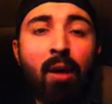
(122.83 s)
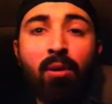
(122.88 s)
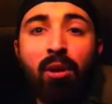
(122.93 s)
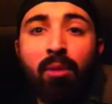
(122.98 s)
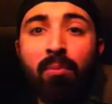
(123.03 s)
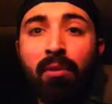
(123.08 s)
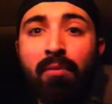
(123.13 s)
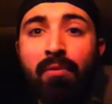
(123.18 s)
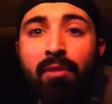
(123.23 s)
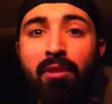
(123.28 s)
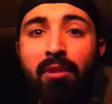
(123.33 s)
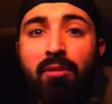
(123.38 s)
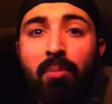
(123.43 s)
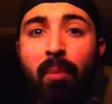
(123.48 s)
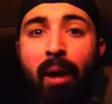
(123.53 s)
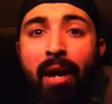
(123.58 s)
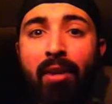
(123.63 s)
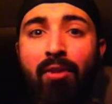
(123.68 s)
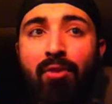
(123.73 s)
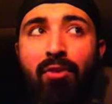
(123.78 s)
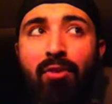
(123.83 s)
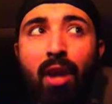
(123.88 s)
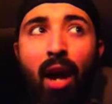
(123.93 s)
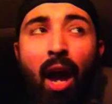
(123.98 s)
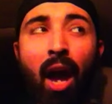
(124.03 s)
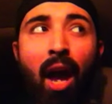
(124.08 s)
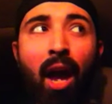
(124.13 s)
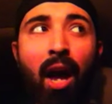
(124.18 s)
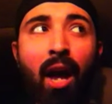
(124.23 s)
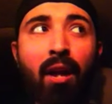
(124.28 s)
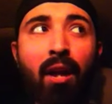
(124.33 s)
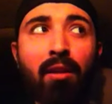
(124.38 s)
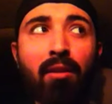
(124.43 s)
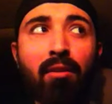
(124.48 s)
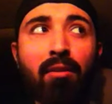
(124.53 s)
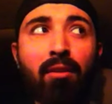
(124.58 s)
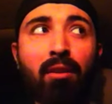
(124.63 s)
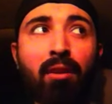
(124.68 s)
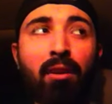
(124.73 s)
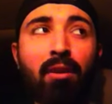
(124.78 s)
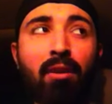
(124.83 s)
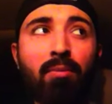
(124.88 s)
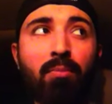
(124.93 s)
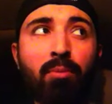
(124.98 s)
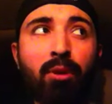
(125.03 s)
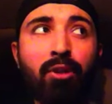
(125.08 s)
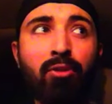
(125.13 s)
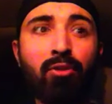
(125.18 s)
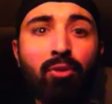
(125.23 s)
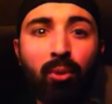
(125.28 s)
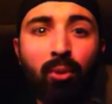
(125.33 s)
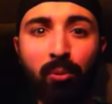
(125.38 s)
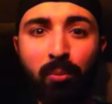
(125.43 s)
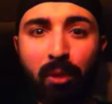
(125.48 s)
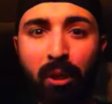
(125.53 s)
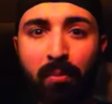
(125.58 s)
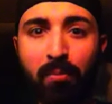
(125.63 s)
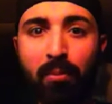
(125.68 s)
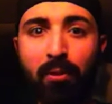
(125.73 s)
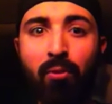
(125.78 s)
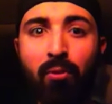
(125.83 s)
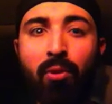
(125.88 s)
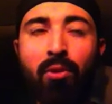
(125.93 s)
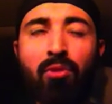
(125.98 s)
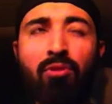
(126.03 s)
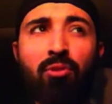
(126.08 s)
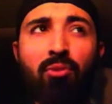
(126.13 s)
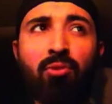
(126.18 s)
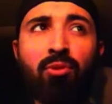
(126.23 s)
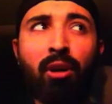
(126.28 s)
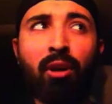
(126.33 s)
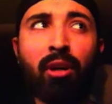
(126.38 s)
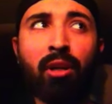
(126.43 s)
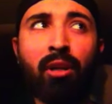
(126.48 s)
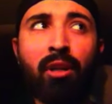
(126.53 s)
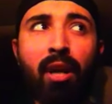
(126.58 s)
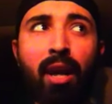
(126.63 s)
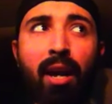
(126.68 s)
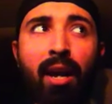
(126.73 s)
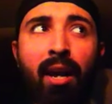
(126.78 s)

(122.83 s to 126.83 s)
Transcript: outcome of this match. And Breach told me before the show started.